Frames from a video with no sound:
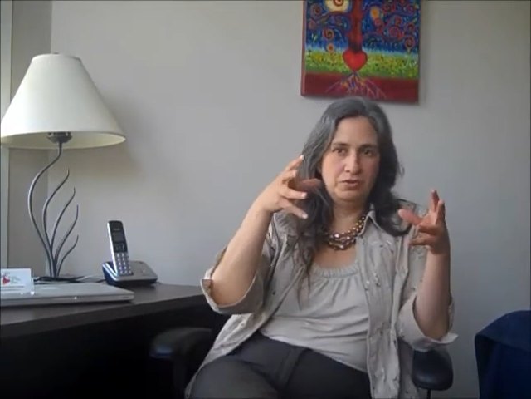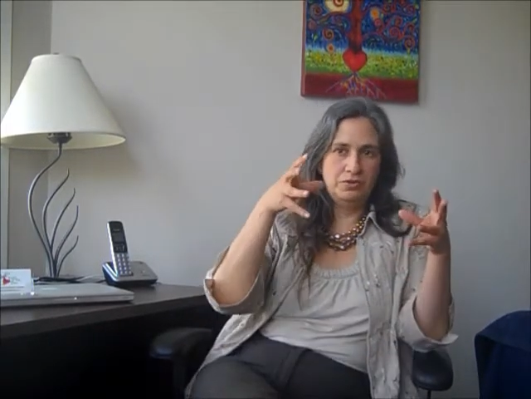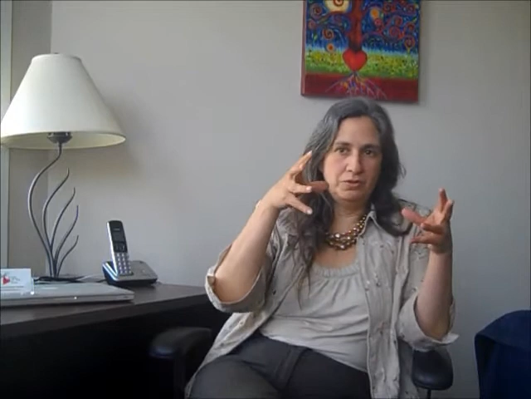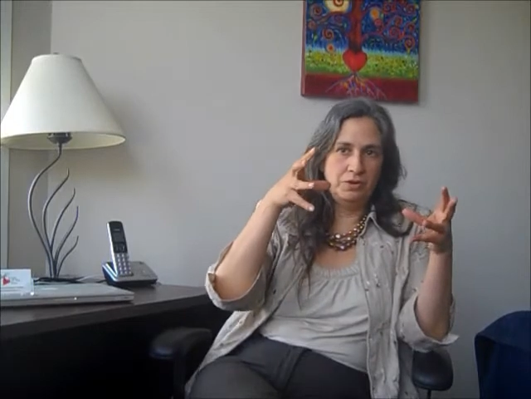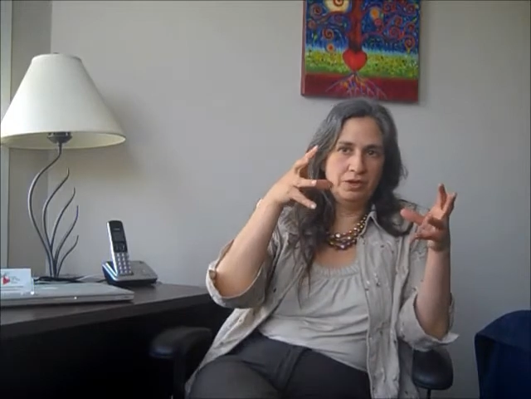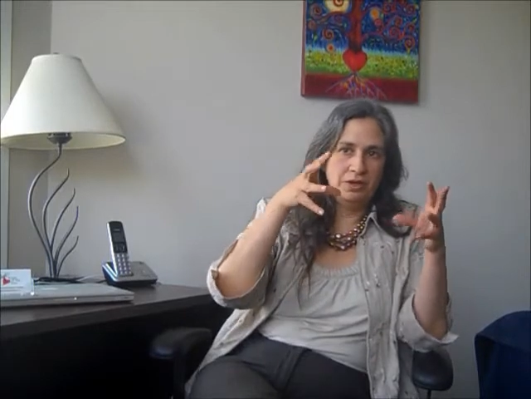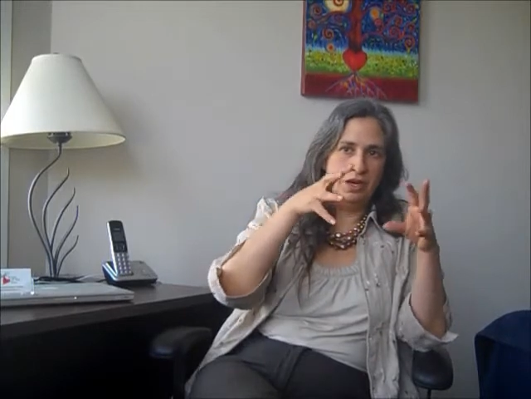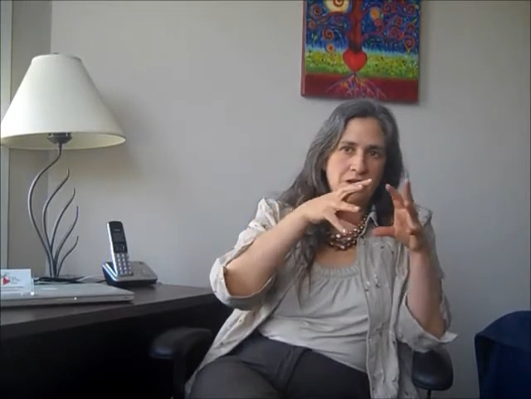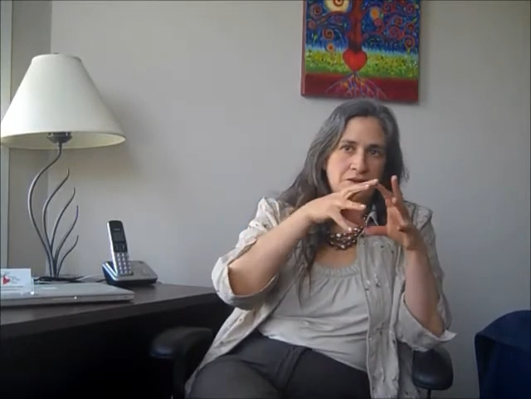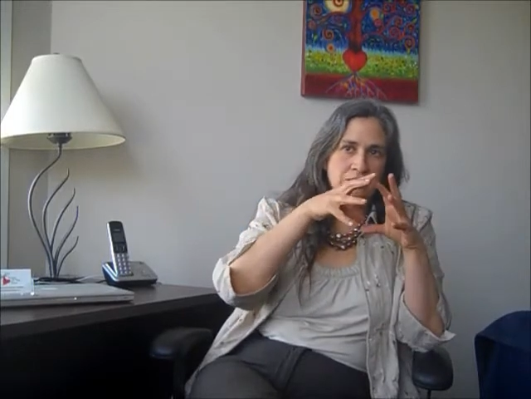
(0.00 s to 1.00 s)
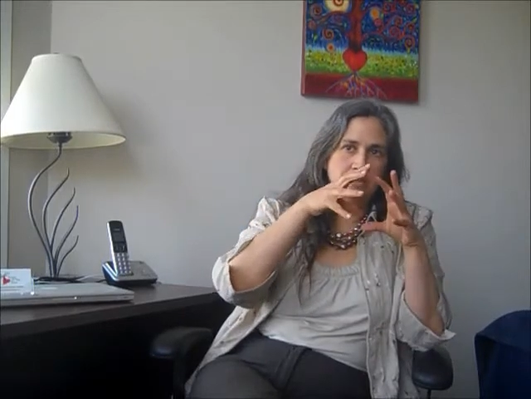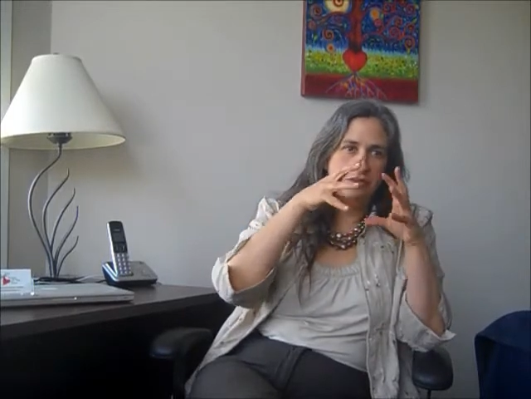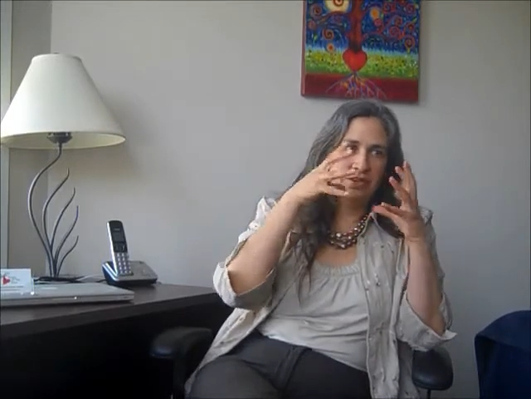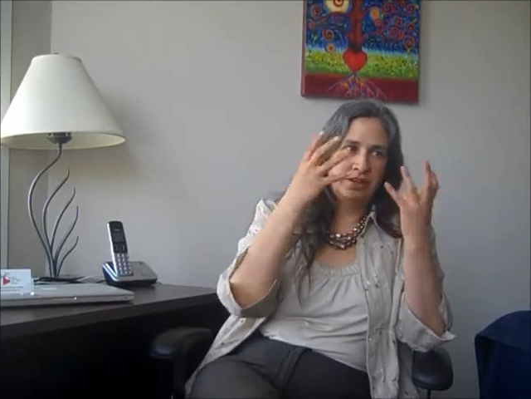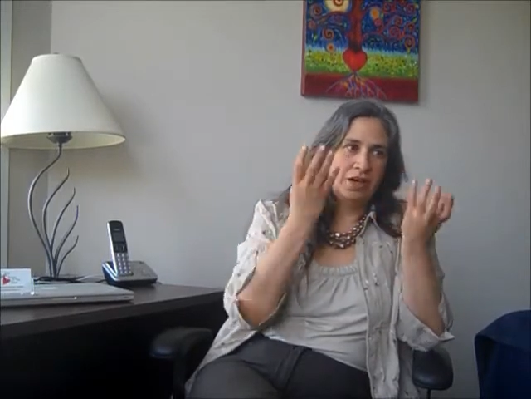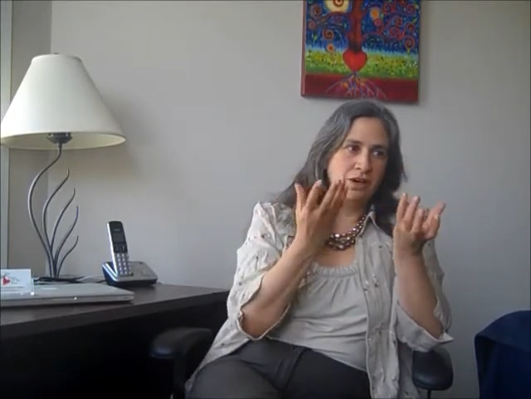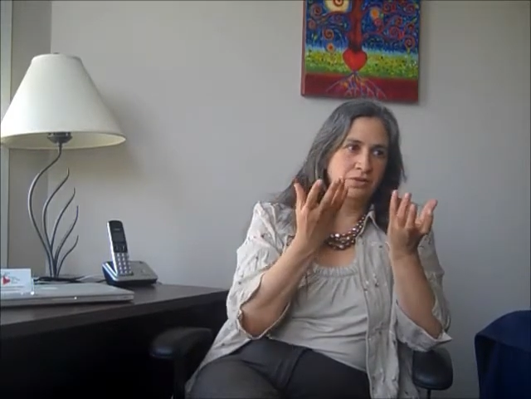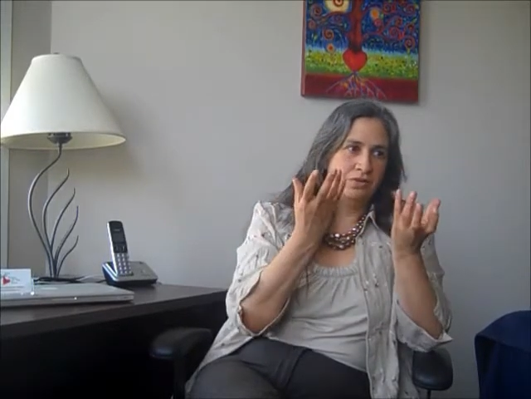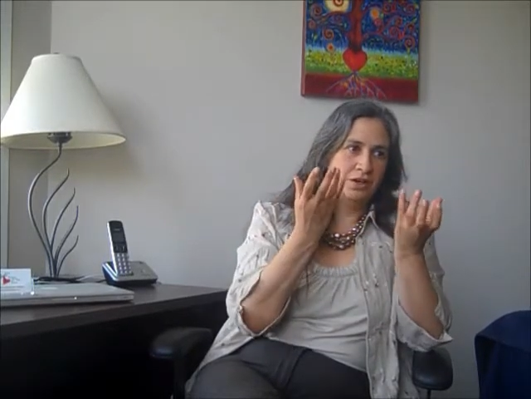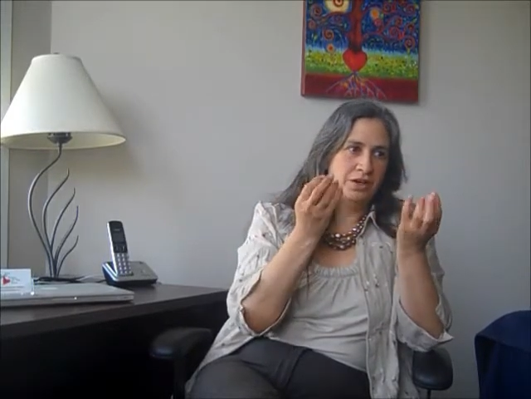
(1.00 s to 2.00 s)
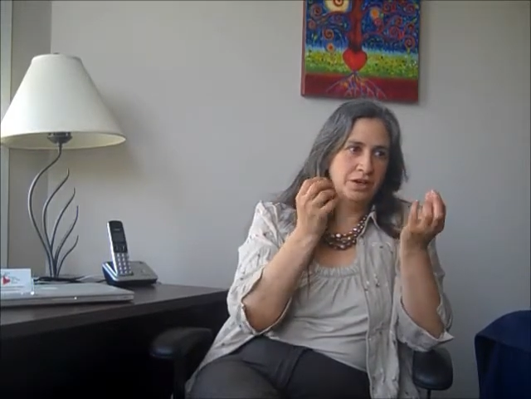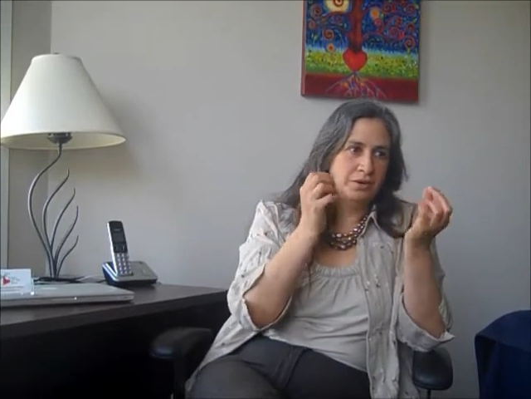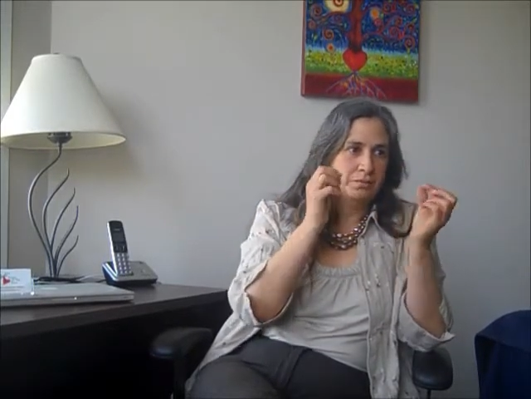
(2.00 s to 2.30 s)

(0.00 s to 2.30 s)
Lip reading: So it not only is on the outside,